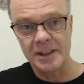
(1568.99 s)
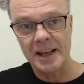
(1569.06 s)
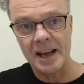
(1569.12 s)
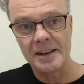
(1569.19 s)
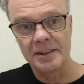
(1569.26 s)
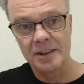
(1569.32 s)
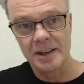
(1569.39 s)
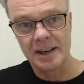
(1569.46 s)

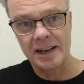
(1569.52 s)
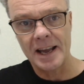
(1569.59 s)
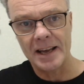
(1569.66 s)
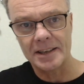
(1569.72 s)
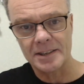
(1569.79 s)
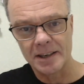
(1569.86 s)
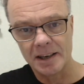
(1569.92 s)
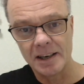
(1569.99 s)
then
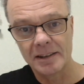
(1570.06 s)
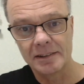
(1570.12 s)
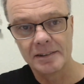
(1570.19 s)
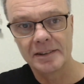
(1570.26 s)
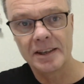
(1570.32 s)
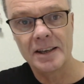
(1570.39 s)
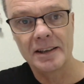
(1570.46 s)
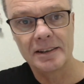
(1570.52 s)

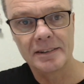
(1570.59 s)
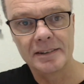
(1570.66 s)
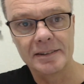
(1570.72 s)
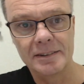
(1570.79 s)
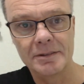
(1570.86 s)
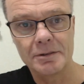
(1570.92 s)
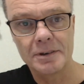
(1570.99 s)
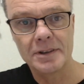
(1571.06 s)

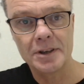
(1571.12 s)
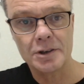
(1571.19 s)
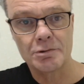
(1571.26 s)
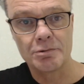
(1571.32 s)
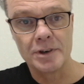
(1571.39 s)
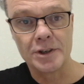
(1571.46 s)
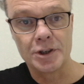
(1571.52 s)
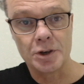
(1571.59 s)
that's
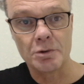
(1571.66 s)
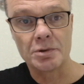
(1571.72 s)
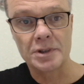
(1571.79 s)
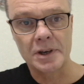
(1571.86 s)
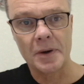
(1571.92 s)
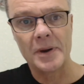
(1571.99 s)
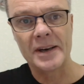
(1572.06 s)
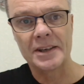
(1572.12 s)

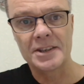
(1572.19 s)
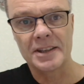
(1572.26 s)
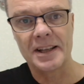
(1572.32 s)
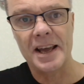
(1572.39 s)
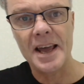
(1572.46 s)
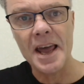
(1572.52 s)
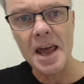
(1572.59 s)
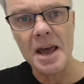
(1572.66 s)
reduced going to
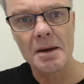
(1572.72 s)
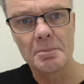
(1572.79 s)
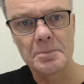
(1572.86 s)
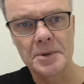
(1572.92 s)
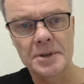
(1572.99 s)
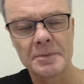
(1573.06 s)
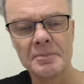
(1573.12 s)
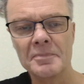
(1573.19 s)
the
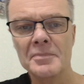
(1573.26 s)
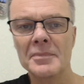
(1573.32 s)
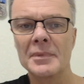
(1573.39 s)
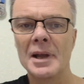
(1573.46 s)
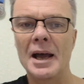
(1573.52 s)
hips